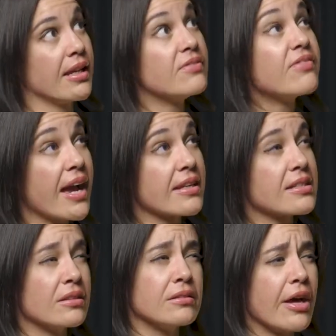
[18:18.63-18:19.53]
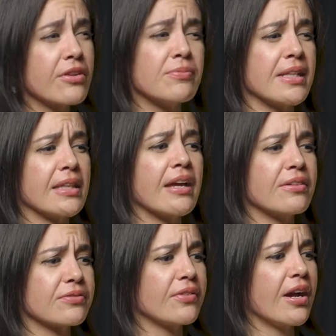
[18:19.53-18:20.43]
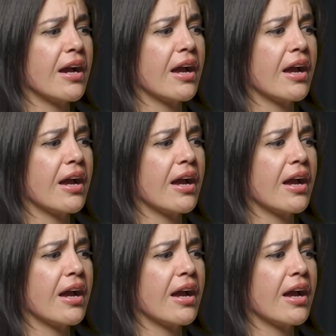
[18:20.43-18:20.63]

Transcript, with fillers: in fact, a lot of my life,